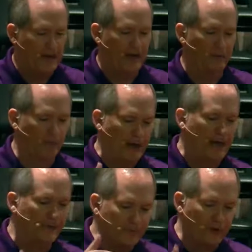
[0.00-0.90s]
and
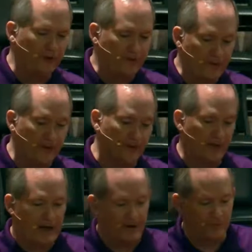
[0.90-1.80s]
ran afoot
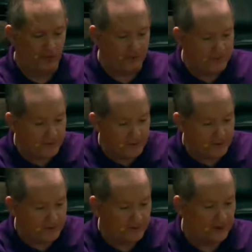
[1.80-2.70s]
thither out of all
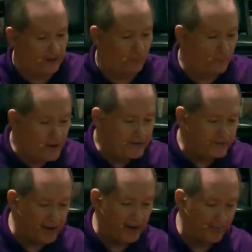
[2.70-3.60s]
cities, and
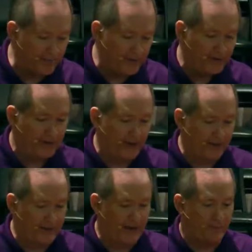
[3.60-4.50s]
outwent them,
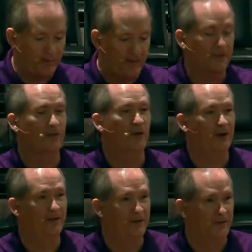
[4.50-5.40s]
and came together
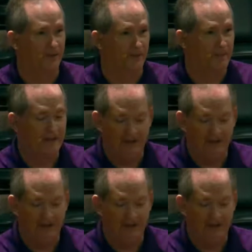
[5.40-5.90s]
unto him.